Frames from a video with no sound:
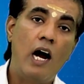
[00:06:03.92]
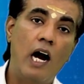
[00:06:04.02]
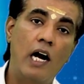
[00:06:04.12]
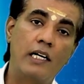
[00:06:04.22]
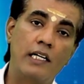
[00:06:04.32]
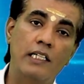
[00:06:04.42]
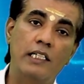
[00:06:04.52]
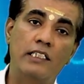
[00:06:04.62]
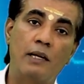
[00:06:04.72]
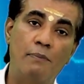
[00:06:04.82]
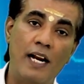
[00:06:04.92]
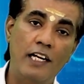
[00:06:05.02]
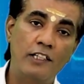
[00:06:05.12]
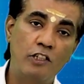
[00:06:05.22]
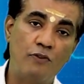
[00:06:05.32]
artery is a
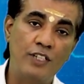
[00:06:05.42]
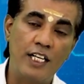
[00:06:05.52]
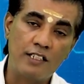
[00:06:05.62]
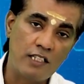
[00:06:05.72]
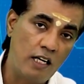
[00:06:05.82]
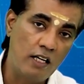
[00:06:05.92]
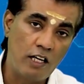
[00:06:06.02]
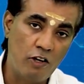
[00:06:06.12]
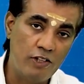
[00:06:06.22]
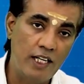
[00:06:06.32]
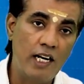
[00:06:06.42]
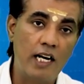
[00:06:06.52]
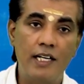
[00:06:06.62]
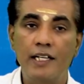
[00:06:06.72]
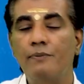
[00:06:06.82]
branch of the external carotid
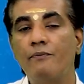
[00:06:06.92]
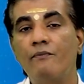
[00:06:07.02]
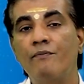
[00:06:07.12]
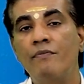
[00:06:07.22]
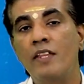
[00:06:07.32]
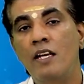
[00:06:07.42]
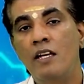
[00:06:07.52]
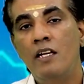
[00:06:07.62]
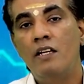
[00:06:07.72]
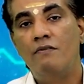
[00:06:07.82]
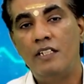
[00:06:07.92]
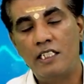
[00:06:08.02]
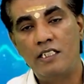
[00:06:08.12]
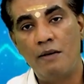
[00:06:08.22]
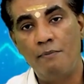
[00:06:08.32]
artery, which
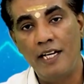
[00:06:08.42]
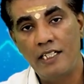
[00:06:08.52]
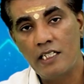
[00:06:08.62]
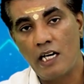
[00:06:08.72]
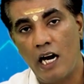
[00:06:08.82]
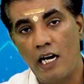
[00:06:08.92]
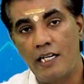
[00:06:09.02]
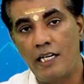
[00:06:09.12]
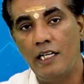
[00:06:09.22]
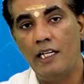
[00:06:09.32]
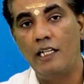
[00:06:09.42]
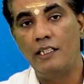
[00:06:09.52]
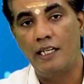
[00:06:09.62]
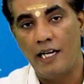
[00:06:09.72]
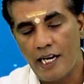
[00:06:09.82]
is a major artery in
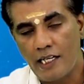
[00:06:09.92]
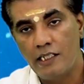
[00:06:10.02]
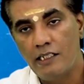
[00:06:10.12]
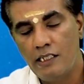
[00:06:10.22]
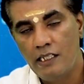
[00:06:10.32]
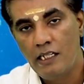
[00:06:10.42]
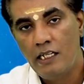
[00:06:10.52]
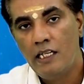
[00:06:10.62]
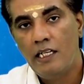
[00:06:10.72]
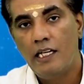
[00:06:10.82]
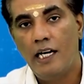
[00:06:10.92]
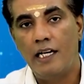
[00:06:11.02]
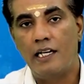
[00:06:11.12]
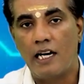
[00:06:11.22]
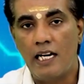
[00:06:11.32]
the neck.
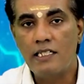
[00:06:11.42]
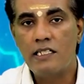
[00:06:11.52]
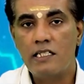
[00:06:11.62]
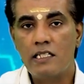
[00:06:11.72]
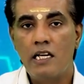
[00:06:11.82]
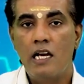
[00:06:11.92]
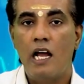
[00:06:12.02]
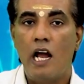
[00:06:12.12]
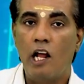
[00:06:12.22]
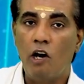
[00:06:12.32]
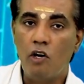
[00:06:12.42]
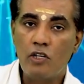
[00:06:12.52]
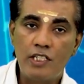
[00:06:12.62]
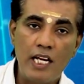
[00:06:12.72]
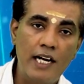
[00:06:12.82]
It runs
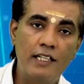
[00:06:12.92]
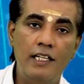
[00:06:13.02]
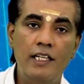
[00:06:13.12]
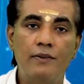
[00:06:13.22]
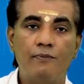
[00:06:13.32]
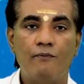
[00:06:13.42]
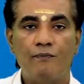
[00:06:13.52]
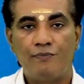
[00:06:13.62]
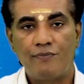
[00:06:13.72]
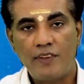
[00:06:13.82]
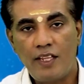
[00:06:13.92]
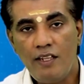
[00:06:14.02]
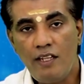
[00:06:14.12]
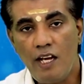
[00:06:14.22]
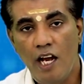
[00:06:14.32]
alongside the
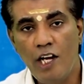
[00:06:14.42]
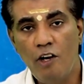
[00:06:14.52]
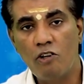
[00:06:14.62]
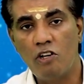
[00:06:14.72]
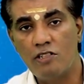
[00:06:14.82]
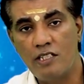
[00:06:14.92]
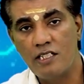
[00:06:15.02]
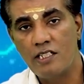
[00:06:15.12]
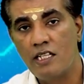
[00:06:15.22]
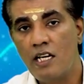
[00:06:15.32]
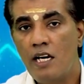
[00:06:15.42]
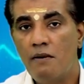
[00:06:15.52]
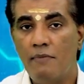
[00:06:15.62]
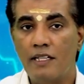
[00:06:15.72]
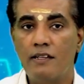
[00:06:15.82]
hyoglossus
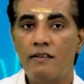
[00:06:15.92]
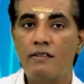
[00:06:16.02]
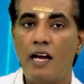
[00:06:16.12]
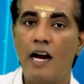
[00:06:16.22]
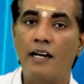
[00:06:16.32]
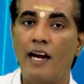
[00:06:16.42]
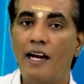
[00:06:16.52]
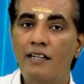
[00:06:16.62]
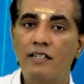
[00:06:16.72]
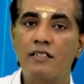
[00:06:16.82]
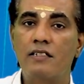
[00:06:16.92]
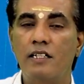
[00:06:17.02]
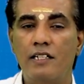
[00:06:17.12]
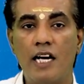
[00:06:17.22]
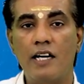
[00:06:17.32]
muscles and enters
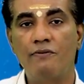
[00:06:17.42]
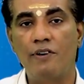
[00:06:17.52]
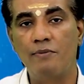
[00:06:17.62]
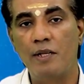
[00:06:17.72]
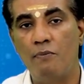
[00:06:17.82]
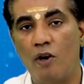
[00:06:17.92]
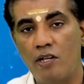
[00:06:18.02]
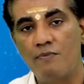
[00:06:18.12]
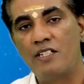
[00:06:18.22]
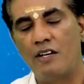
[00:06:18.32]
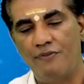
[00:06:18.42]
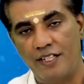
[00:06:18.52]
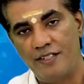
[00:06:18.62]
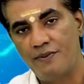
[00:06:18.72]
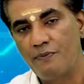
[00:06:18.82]
the tongue from the bottom
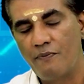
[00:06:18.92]
surface.